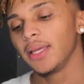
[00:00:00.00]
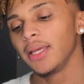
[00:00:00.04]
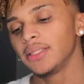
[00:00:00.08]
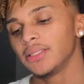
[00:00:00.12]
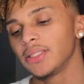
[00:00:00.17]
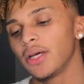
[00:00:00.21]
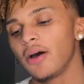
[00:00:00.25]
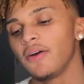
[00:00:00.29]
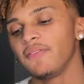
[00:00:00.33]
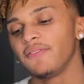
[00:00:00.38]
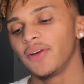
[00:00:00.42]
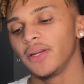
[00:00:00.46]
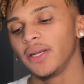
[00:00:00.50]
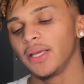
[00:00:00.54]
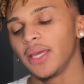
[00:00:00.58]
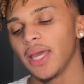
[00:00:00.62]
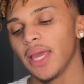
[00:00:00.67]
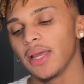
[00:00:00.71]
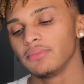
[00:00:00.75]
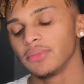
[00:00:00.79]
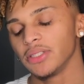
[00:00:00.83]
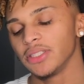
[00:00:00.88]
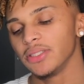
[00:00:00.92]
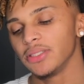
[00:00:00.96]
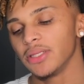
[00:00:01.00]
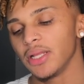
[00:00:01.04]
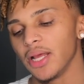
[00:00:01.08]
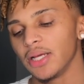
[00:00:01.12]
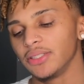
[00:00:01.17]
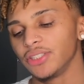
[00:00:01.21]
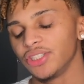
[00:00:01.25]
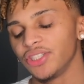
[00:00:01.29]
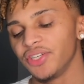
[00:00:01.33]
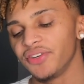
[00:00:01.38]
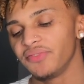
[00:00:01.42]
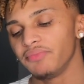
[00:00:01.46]
It's all fun and games until I
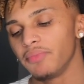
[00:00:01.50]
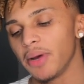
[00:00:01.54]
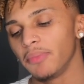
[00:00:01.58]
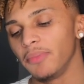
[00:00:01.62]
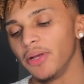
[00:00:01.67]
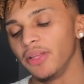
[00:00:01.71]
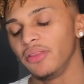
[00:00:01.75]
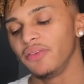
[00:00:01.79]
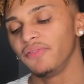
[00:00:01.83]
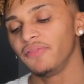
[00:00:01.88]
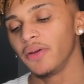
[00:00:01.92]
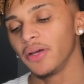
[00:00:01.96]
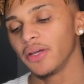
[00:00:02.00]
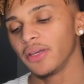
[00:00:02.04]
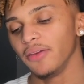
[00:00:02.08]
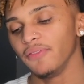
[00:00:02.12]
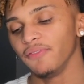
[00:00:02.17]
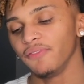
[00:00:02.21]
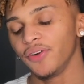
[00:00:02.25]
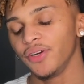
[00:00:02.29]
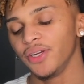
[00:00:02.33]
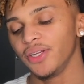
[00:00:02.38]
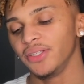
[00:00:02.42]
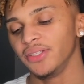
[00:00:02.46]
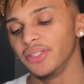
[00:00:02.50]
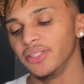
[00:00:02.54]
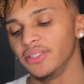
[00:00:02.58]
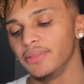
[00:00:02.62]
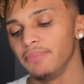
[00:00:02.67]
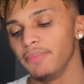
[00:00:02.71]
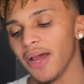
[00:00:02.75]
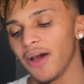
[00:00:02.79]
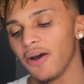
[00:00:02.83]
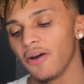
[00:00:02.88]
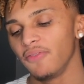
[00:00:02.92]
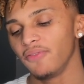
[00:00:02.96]
shove my motherfucking foot in his
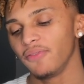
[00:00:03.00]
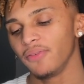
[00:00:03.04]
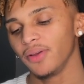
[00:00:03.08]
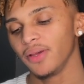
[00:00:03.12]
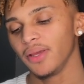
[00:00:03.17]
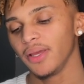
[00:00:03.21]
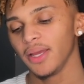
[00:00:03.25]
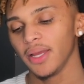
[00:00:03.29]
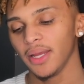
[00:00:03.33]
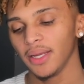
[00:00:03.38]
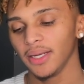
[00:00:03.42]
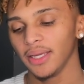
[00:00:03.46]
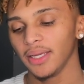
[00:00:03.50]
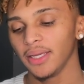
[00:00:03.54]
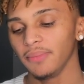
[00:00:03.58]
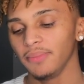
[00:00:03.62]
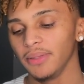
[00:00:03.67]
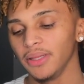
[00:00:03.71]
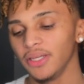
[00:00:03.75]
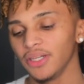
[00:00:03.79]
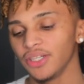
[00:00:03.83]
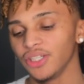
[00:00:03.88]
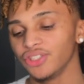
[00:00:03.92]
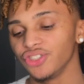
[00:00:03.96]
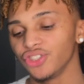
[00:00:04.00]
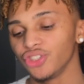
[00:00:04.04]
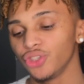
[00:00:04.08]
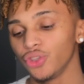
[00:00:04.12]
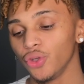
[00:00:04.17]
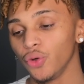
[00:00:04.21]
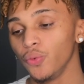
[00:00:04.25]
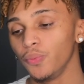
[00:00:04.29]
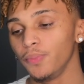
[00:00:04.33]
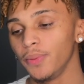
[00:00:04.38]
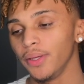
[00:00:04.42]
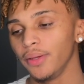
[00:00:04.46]
mouth. Then he be looking
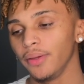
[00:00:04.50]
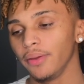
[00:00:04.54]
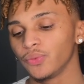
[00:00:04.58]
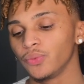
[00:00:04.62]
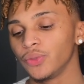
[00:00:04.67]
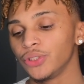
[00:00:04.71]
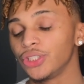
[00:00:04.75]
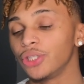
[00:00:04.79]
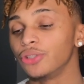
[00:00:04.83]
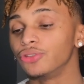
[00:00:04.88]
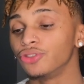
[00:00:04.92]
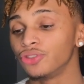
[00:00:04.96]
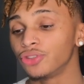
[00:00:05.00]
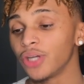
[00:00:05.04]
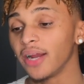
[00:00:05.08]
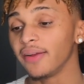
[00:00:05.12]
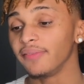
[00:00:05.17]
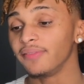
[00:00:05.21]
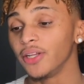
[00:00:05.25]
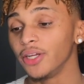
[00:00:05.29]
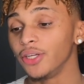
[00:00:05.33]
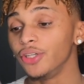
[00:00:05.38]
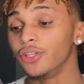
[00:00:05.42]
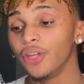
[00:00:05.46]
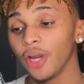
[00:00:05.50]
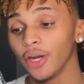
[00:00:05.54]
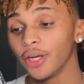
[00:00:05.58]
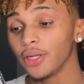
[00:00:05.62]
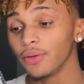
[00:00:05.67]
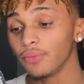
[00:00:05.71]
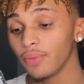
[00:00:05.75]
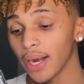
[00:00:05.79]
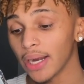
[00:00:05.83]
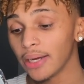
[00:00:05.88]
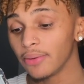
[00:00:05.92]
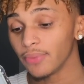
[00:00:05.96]
stupid with your trifling, dirty,
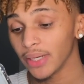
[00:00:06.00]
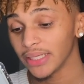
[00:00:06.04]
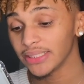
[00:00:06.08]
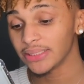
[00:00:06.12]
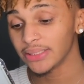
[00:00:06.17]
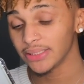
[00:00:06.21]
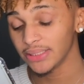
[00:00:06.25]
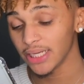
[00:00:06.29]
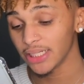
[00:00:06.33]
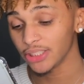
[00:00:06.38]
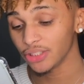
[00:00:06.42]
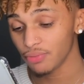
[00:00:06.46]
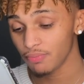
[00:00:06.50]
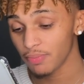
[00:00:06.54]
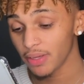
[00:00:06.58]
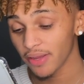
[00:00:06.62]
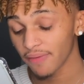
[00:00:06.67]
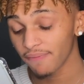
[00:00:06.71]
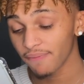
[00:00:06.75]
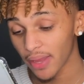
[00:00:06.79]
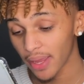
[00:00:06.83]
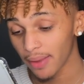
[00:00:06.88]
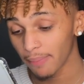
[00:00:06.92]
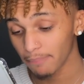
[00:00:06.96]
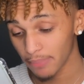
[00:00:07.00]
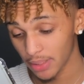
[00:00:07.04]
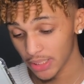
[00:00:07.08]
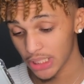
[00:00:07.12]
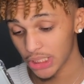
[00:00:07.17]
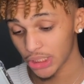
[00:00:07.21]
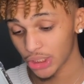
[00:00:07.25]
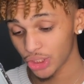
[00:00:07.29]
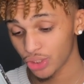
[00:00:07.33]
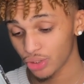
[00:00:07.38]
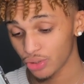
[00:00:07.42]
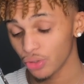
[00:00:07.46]
right, racist ass, you big fat
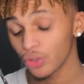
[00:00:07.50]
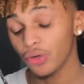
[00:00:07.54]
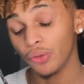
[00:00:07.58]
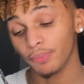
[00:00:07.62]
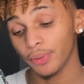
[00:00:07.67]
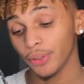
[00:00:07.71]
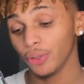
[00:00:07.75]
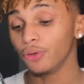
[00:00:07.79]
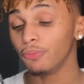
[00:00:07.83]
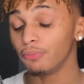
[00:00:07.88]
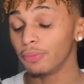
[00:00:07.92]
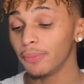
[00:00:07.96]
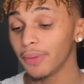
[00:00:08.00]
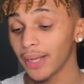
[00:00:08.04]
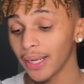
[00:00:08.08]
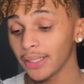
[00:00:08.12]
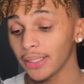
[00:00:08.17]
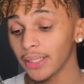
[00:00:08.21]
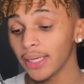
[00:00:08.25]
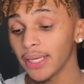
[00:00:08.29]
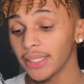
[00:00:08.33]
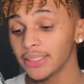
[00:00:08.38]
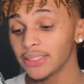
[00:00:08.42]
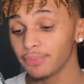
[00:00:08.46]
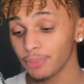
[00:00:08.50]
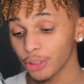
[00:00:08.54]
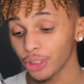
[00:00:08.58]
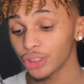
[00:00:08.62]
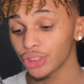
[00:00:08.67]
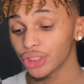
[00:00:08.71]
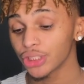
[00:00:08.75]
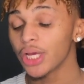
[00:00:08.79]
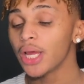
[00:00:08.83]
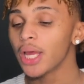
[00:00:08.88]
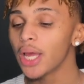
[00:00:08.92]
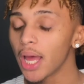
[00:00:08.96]
bitch. Oompa loompa body ass
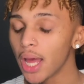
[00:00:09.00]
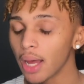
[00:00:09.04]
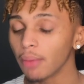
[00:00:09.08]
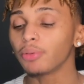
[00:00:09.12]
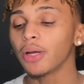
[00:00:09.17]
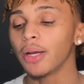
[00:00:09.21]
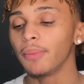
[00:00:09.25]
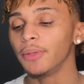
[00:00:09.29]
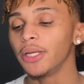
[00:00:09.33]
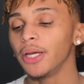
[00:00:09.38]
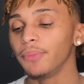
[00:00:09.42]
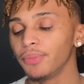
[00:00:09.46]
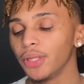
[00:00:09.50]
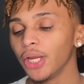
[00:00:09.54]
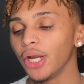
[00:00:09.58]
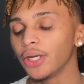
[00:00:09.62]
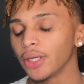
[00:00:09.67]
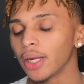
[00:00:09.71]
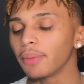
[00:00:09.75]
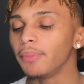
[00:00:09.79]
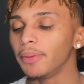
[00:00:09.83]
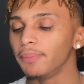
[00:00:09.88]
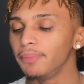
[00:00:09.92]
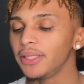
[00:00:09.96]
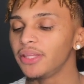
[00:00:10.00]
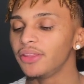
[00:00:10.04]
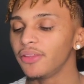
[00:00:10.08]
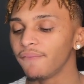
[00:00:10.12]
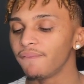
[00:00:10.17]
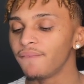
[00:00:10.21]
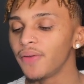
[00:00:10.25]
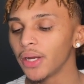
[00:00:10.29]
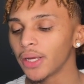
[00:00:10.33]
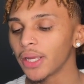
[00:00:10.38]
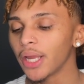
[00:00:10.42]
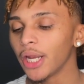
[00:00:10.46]
bitch. I'm coming up there and I'm gonna beat the
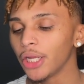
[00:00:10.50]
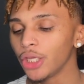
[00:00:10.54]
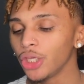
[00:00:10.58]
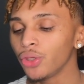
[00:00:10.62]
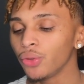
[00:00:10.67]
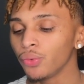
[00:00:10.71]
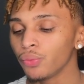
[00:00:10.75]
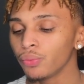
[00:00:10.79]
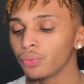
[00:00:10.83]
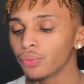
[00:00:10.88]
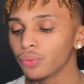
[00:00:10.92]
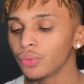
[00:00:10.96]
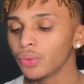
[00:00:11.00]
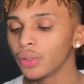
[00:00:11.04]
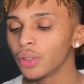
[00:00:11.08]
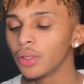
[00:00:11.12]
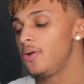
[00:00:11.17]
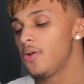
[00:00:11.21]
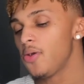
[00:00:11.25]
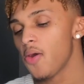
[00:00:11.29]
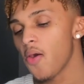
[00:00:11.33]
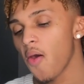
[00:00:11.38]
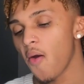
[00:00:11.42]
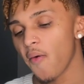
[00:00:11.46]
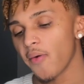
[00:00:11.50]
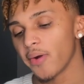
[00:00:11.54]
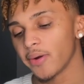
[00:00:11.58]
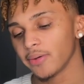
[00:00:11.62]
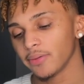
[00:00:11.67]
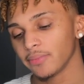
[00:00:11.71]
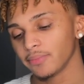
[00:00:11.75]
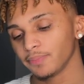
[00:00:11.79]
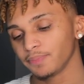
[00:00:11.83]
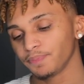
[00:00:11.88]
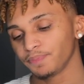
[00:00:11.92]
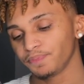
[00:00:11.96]
fuck out of
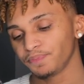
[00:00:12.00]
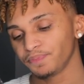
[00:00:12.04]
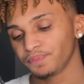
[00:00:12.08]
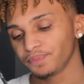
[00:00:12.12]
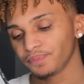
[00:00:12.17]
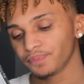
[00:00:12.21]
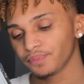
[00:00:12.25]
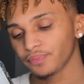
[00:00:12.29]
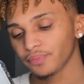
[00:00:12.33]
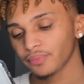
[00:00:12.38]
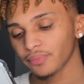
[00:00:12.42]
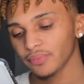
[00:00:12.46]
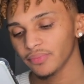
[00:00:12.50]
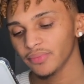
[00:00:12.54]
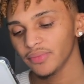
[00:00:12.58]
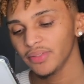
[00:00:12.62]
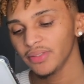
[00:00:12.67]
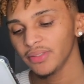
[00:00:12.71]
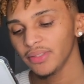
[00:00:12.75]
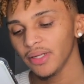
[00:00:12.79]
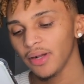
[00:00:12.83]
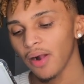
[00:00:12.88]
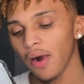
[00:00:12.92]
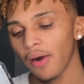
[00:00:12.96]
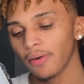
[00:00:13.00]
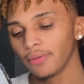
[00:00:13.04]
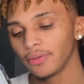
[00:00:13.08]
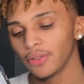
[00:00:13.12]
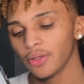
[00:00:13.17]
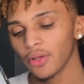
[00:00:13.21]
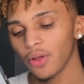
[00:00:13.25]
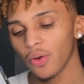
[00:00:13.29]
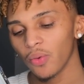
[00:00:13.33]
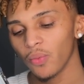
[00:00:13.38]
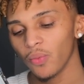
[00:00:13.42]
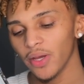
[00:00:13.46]
you.
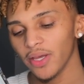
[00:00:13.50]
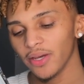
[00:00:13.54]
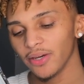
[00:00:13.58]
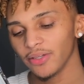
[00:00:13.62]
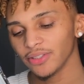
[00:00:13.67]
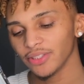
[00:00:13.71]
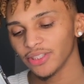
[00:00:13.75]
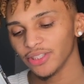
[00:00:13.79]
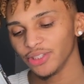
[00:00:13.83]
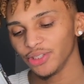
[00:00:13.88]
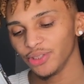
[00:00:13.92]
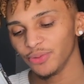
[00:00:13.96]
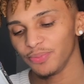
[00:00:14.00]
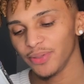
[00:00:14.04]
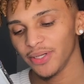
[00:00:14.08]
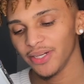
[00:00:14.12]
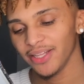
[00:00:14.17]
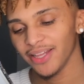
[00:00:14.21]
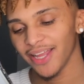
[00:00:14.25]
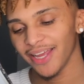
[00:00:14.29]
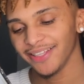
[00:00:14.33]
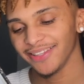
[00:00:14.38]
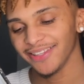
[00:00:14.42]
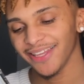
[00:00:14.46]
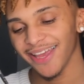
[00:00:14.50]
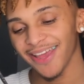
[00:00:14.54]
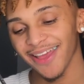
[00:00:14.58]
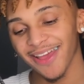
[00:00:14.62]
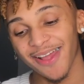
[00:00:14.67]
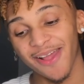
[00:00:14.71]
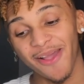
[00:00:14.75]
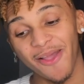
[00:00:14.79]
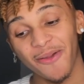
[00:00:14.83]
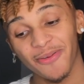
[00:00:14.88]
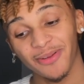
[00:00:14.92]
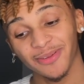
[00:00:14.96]
Well, since you put it like that.